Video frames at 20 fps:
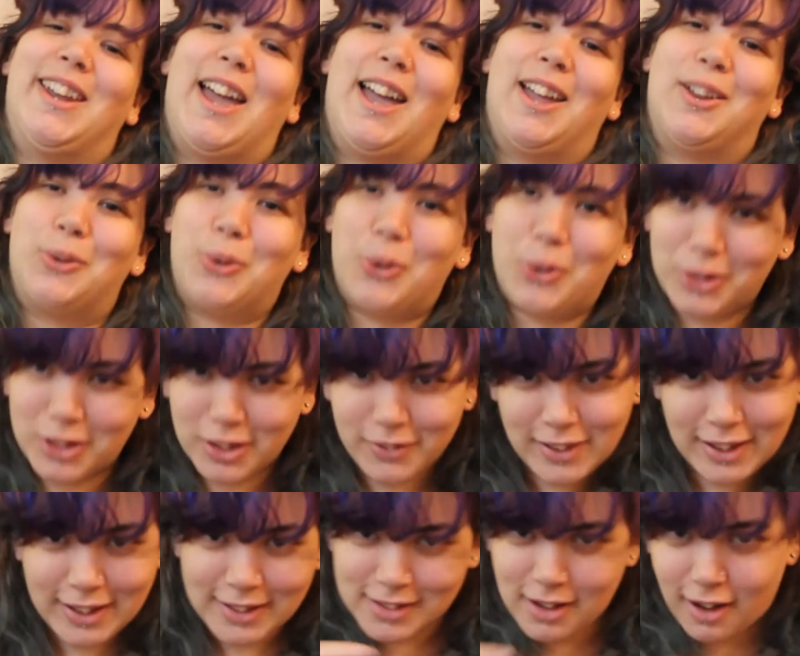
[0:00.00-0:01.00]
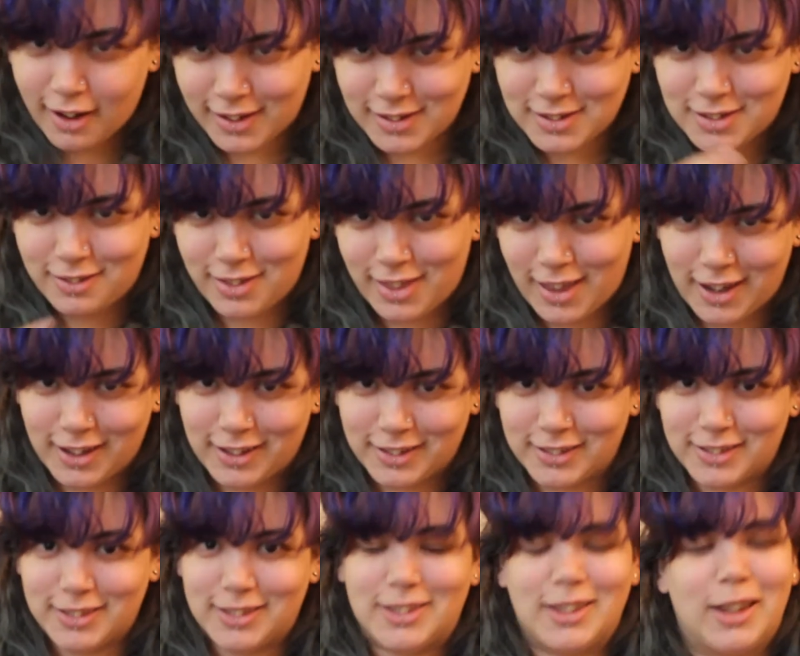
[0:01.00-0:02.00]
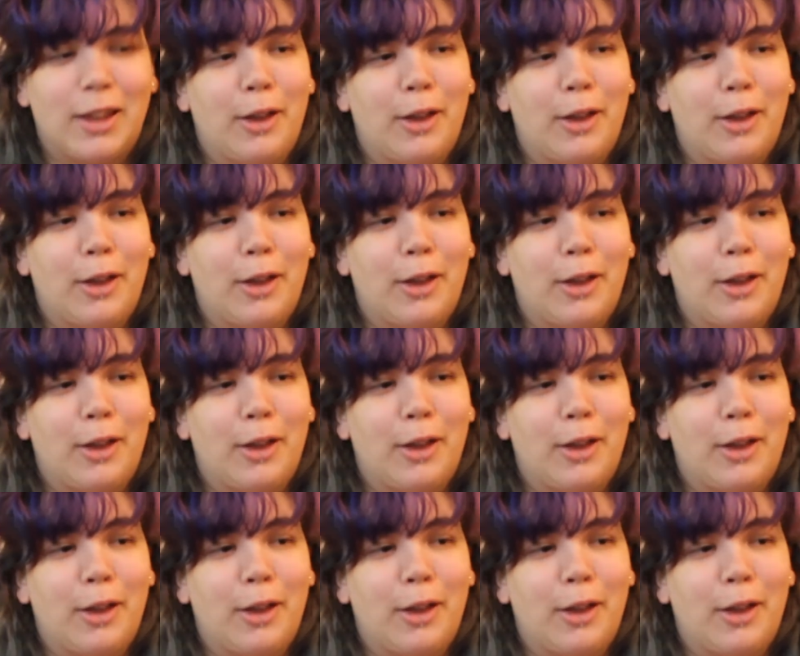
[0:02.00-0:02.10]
and all of these kinds of things,